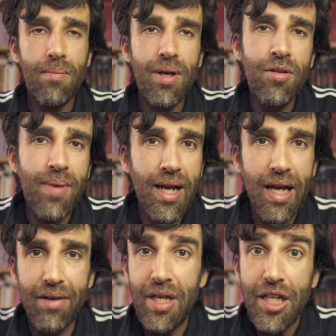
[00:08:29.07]
but you might
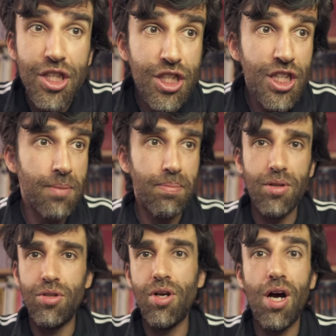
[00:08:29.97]
have sheep,
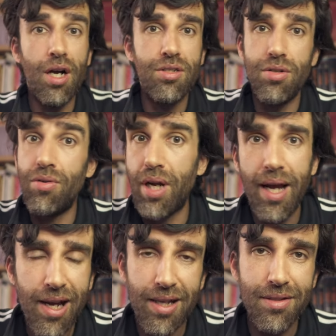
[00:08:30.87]
dogs, or
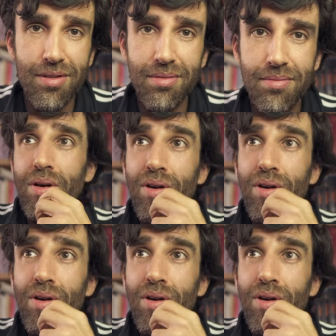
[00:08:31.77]
cats.